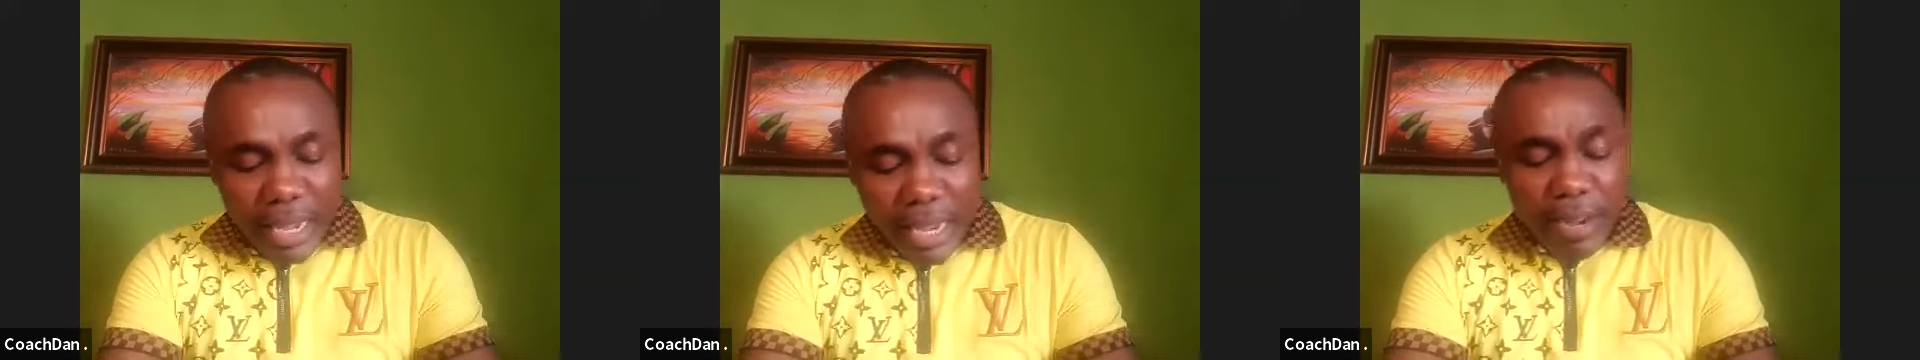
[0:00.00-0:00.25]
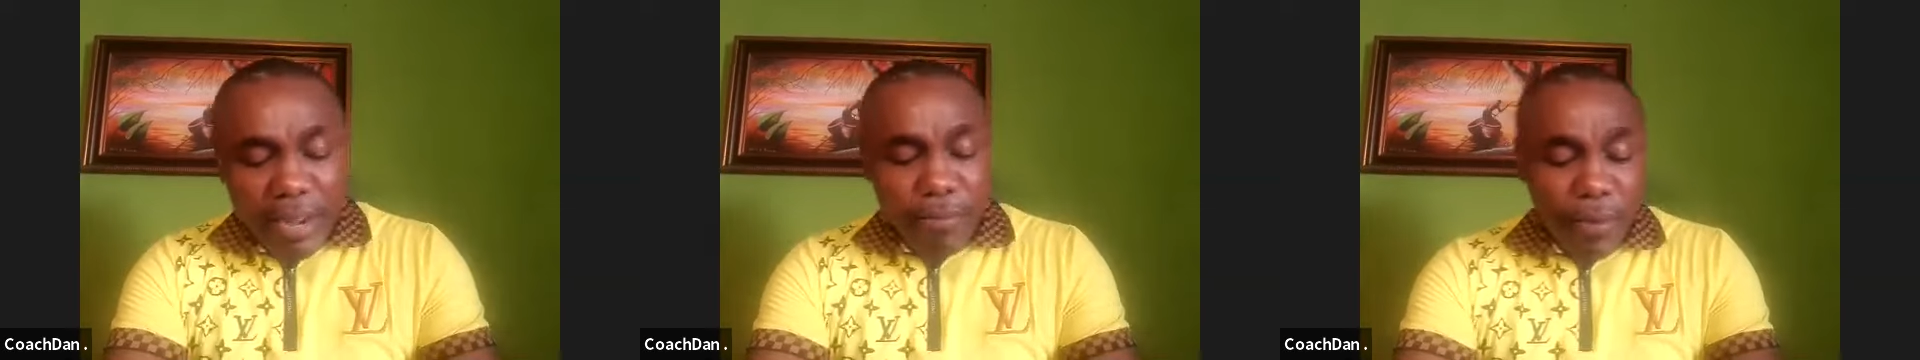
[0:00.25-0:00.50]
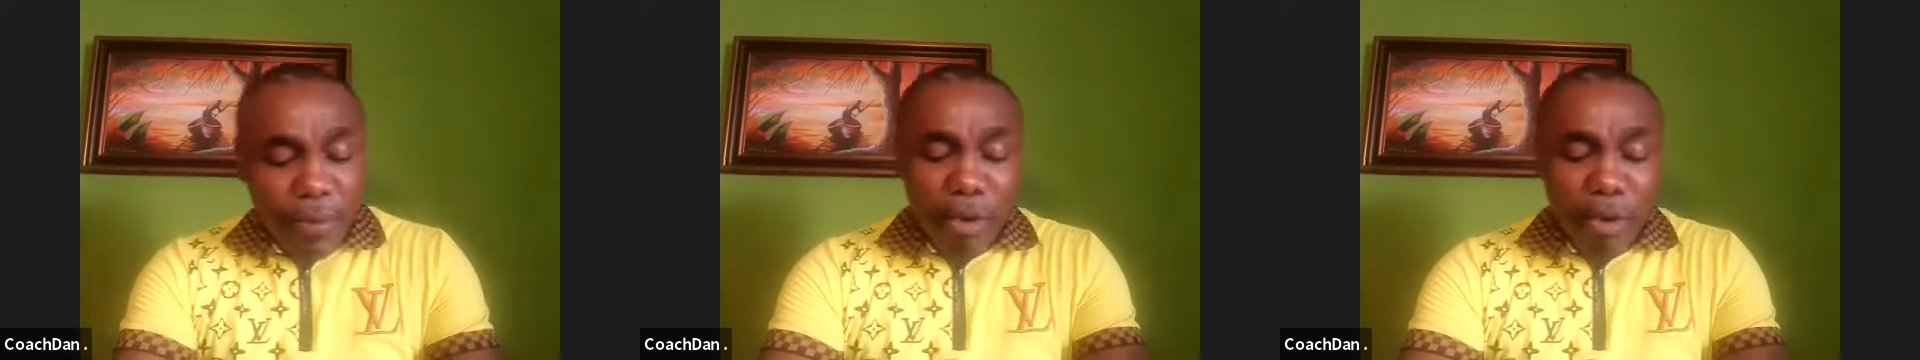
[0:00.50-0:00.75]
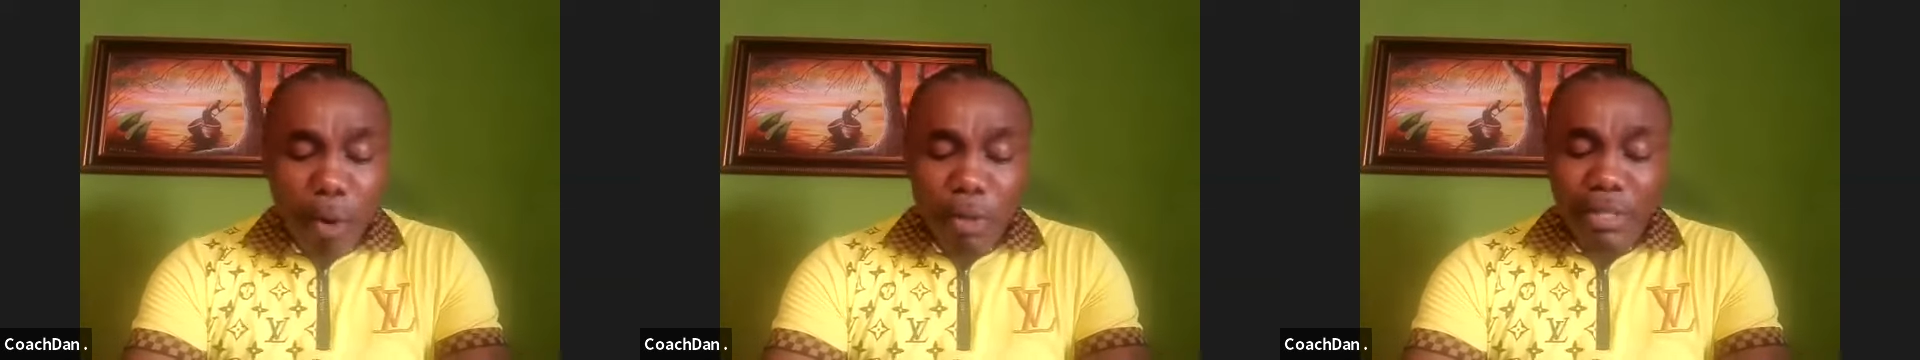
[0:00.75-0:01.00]
he
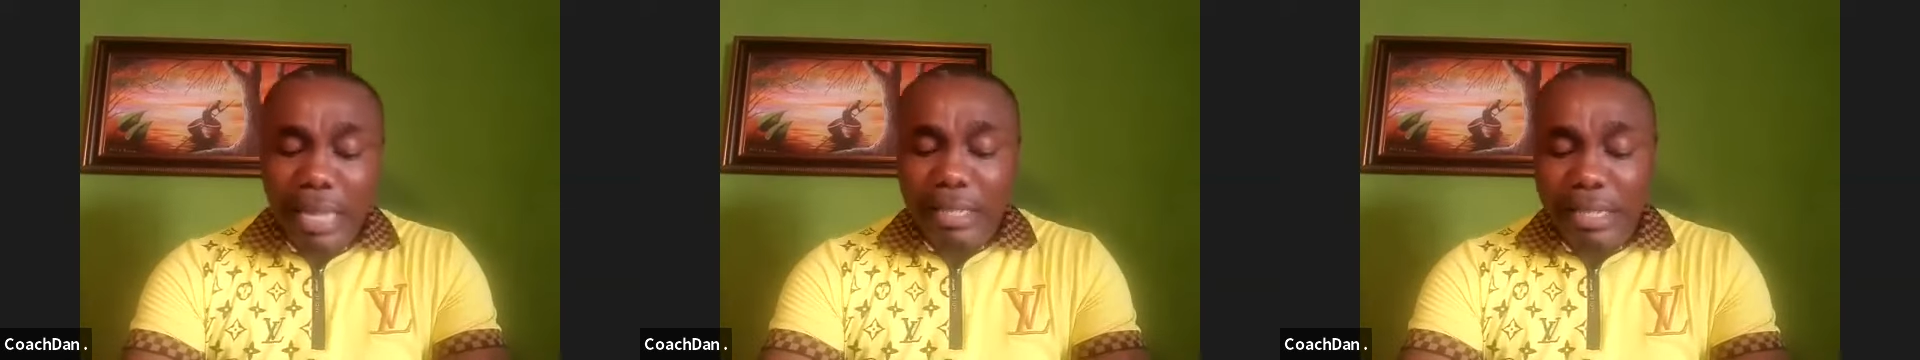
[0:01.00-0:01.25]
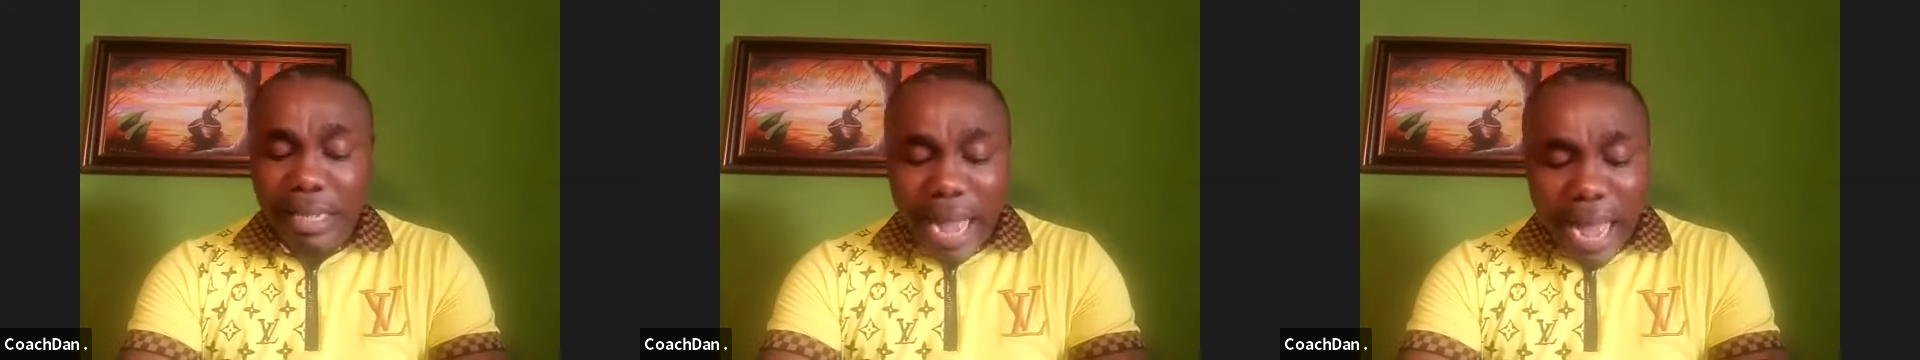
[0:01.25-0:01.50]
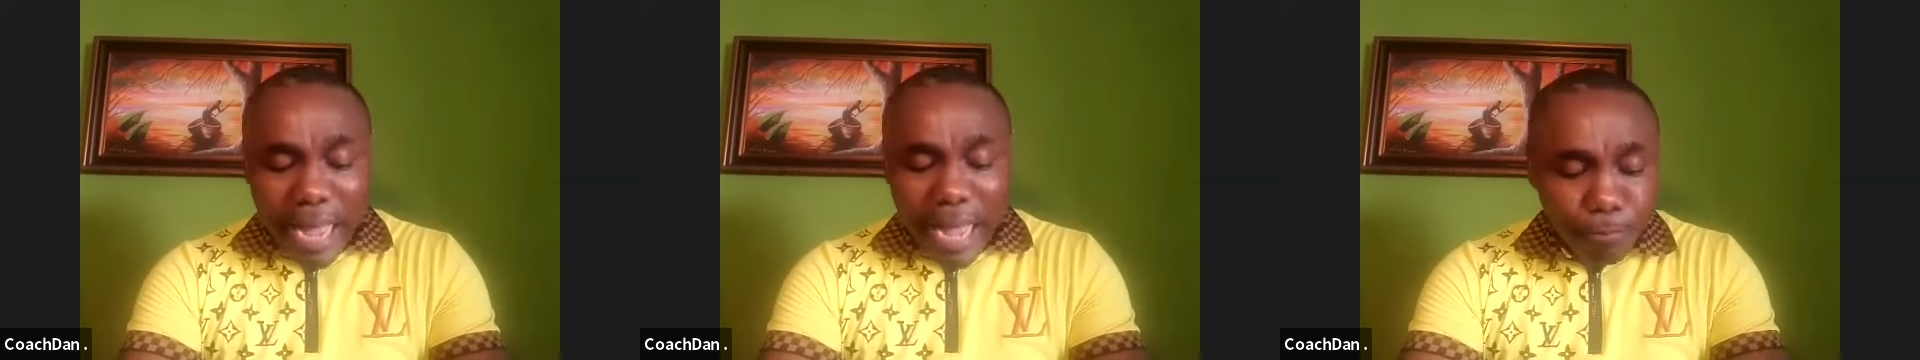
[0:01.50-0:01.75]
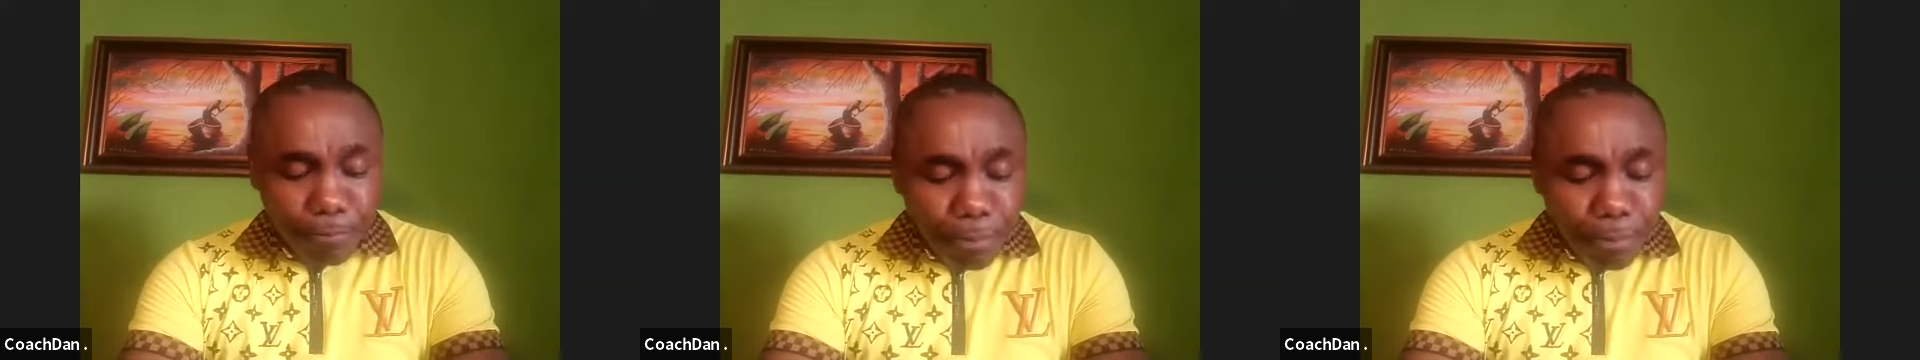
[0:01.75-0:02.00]
defined goal setting as